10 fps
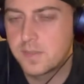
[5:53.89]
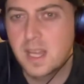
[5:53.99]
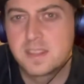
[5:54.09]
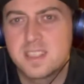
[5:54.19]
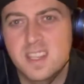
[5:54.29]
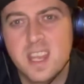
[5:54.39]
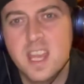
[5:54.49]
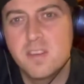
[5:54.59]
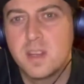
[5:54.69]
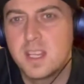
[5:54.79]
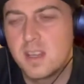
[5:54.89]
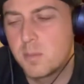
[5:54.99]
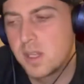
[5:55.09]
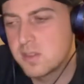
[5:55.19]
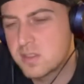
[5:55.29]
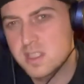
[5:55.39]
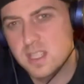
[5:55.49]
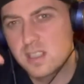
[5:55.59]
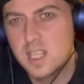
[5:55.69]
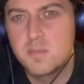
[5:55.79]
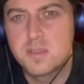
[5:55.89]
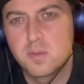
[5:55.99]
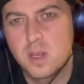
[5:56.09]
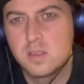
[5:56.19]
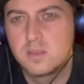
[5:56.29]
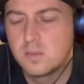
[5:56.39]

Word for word: I didn't hear it but I have just seen clips of what